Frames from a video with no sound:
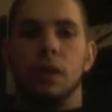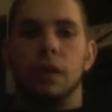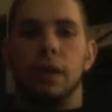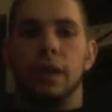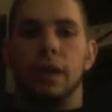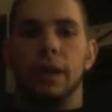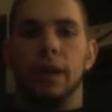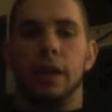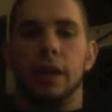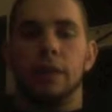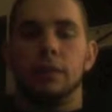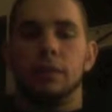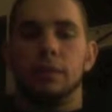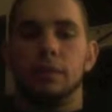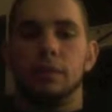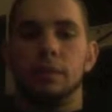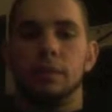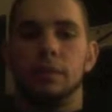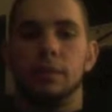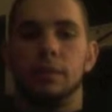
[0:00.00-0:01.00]
Hey guys,
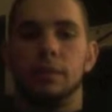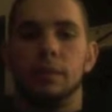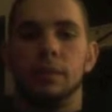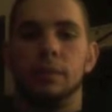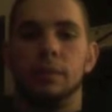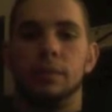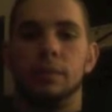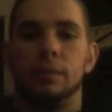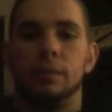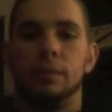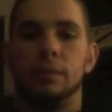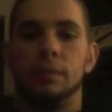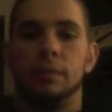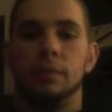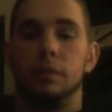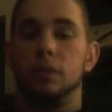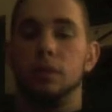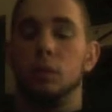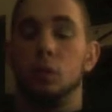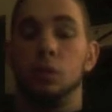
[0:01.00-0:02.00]

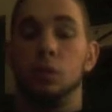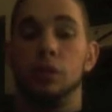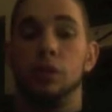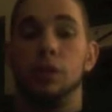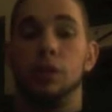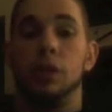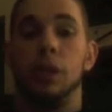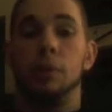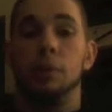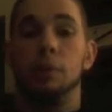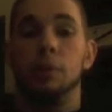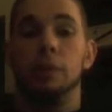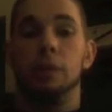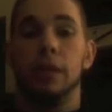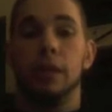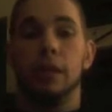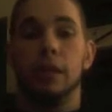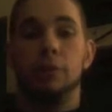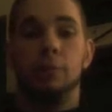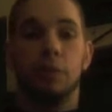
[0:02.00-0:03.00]
only took a couple of
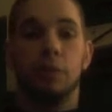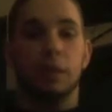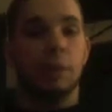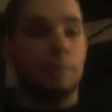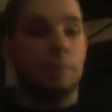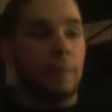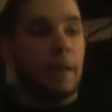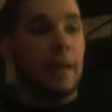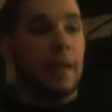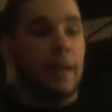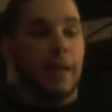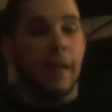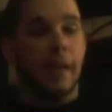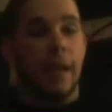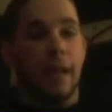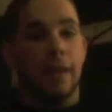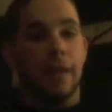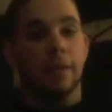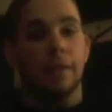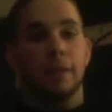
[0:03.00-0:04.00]
days, but I'm back
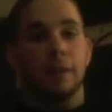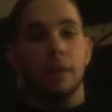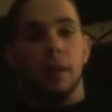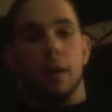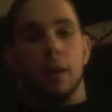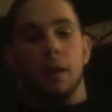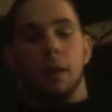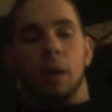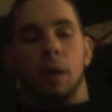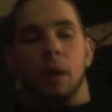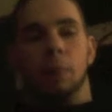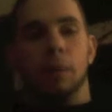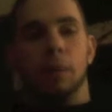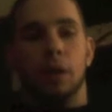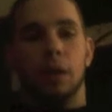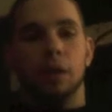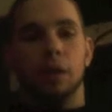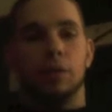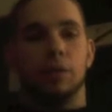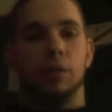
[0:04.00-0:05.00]
again
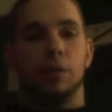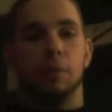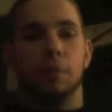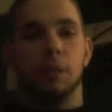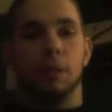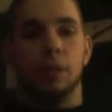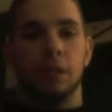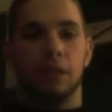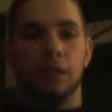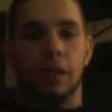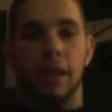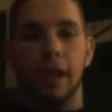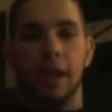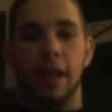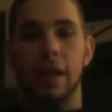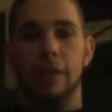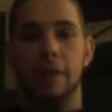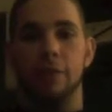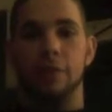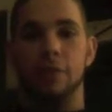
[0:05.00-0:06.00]
because the Bills
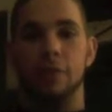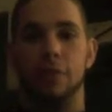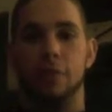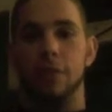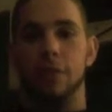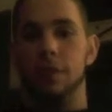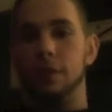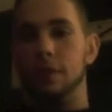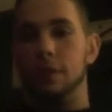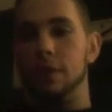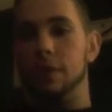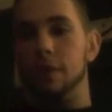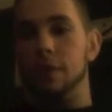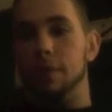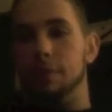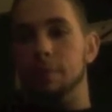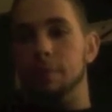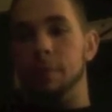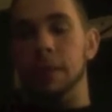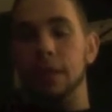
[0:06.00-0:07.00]
have
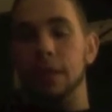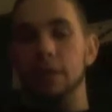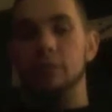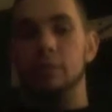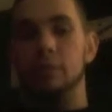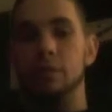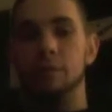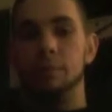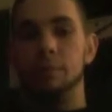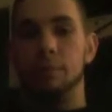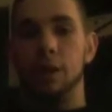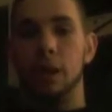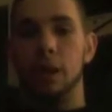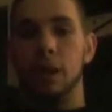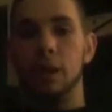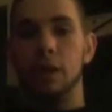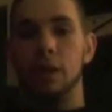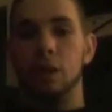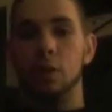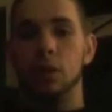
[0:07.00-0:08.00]
made some
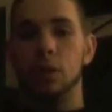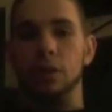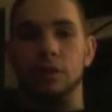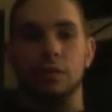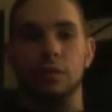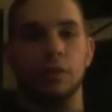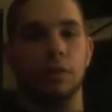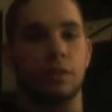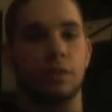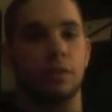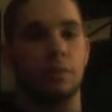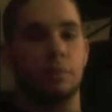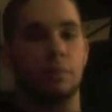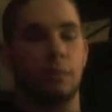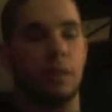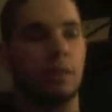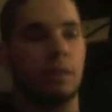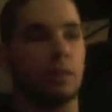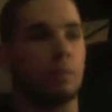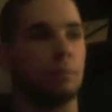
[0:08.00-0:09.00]
noise,
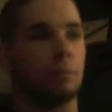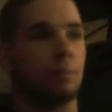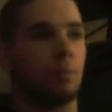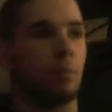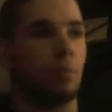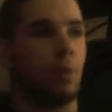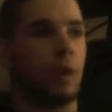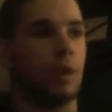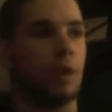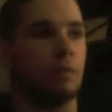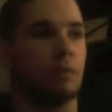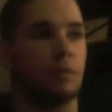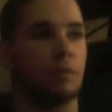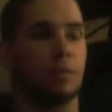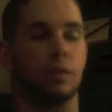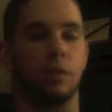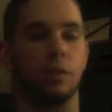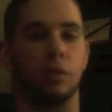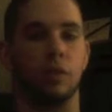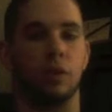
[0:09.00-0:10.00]
made some
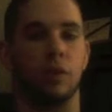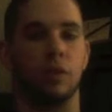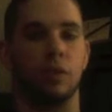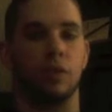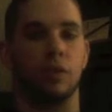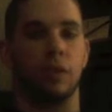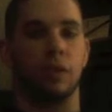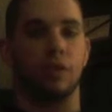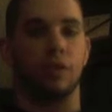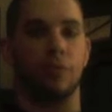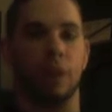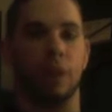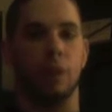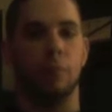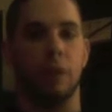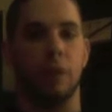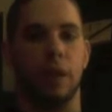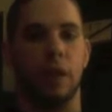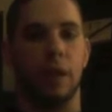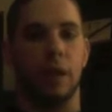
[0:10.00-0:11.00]
waves across the
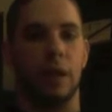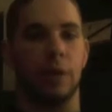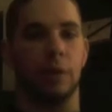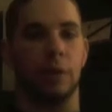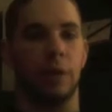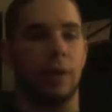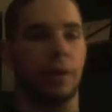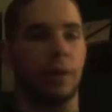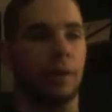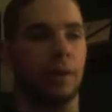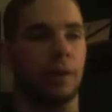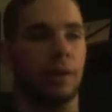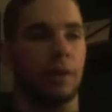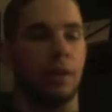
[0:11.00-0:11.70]
NFL by hiring